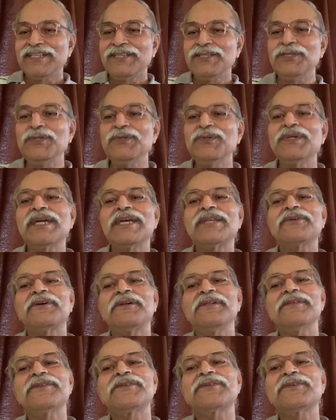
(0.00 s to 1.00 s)
you can
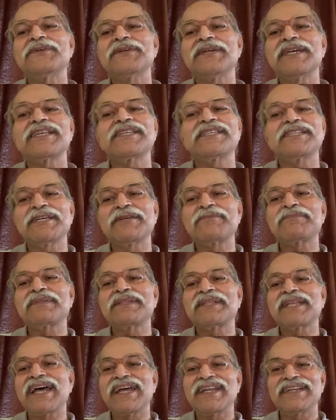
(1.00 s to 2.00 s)
also
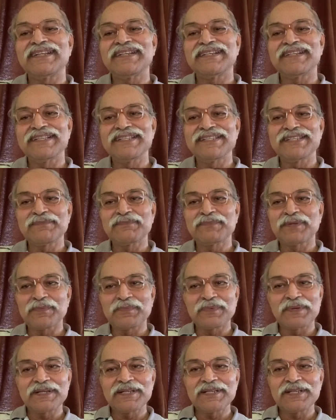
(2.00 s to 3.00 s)
accept that it is a
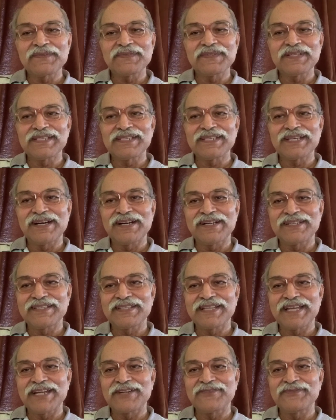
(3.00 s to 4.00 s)
property of the
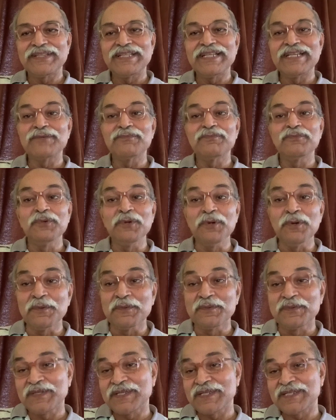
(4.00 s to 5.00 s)
charge that when it
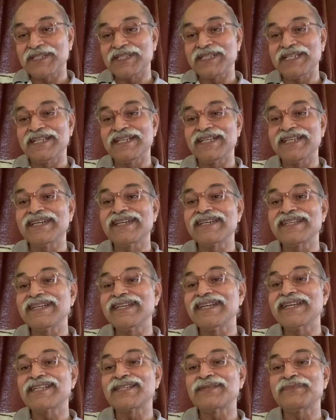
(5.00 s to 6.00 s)
moves, it
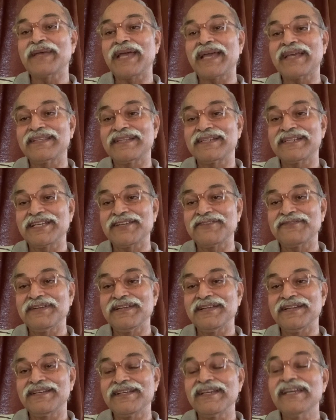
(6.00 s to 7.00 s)
creates magnetic
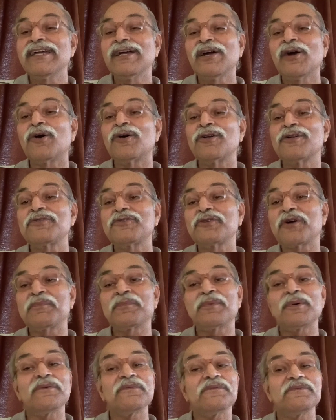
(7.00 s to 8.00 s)
field on
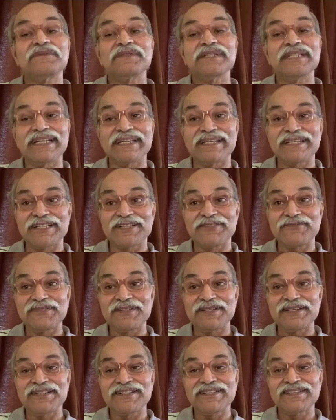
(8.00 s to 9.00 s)
top of electric
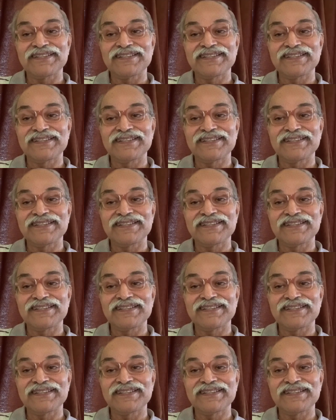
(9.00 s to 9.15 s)
field.